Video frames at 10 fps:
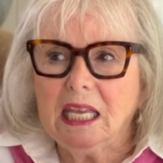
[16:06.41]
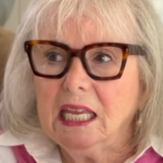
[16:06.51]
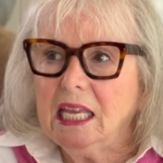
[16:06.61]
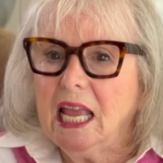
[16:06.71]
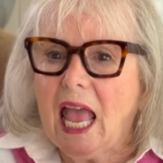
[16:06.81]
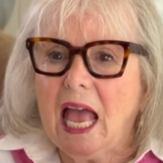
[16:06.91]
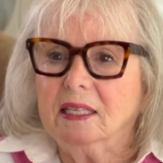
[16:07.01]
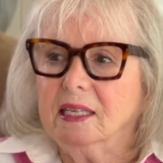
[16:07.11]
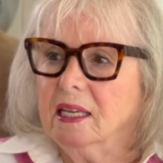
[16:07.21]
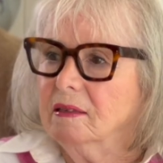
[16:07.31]
E
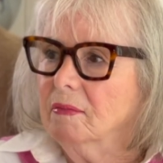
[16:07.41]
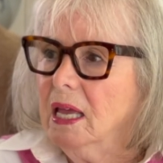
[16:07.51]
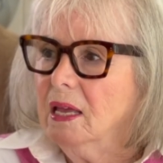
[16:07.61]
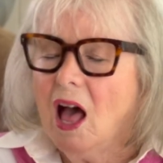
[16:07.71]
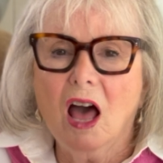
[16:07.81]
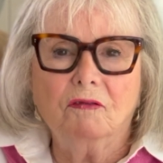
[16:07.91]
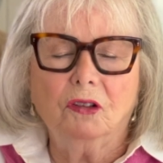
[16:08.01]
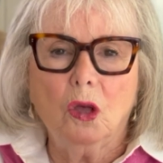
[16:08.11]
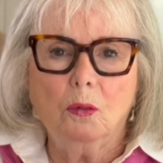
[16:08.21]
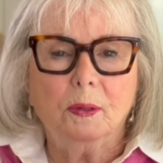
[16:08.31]
as in
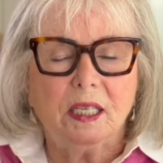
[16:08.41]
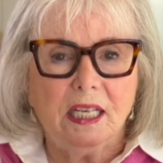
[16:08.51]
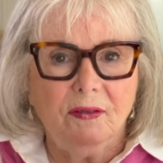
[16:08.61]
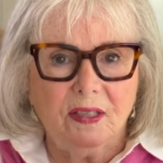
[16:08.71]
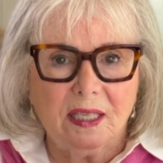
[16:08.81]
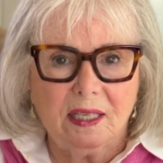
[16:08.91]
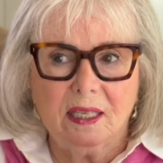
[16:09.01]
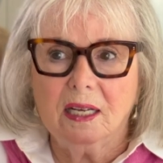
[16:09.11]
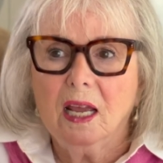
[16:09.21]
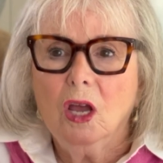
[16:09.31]
envelope,
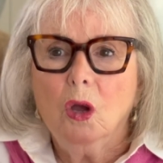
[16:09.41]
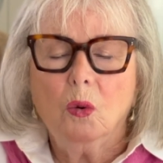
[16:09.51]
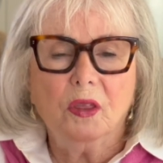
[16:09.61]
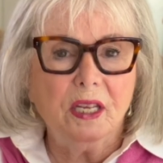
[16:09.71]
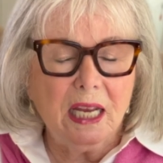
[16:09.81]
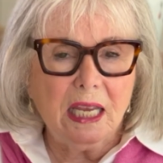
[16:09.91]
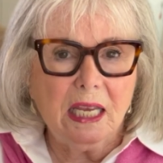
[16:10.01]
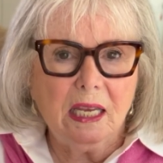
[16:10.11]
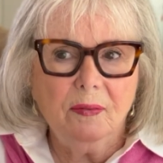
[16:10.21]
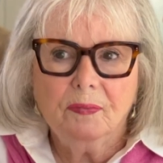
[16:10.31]
Stevenson with an
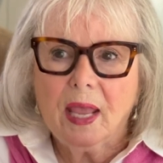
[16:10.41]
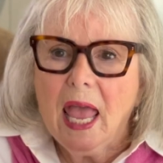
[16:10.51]
E.